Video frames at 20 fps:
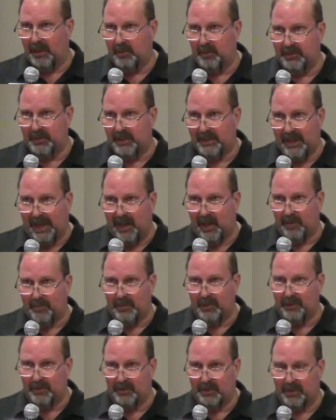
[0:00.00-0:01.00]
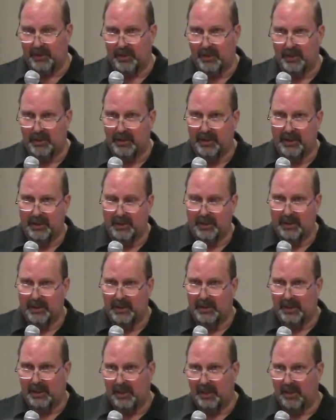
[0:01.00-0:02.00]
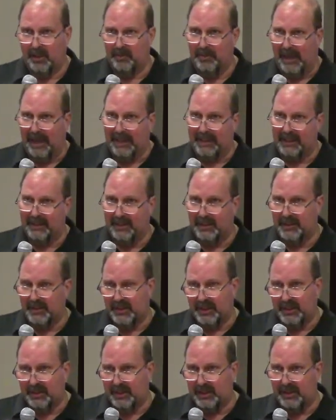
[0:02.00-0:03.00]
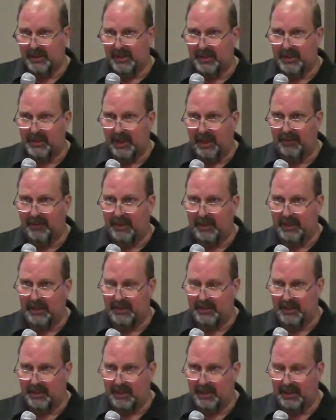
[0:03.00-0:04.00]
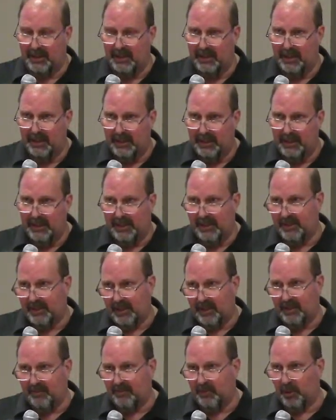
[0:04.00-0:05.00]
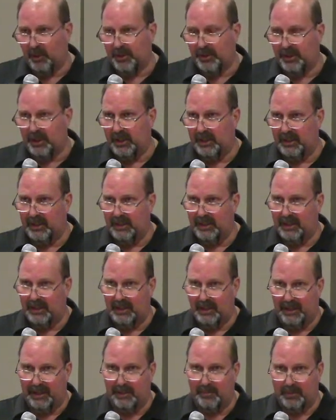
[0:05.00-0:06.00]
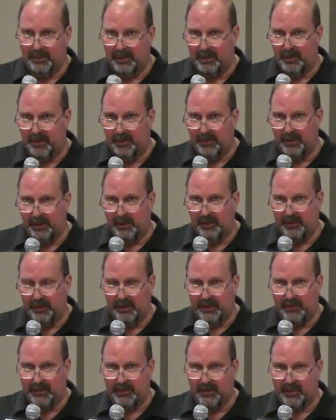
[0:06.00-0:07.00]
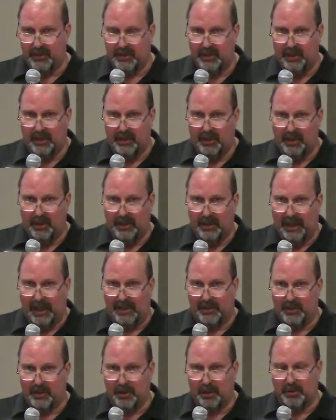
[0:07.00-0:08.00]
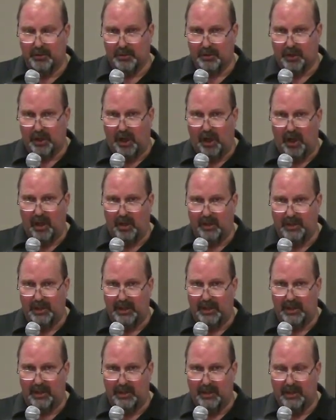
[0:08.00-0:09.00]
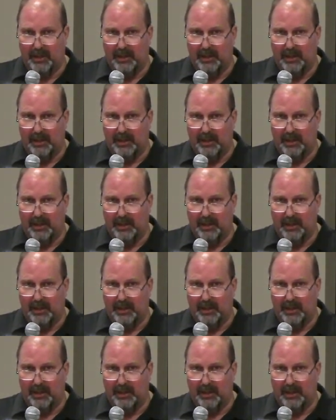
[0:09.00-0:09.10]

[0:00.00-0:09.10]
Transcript: I was a tire builder uh, back in the 60s and 70s." And he said, "Unfortunately, the labor unions got so strong that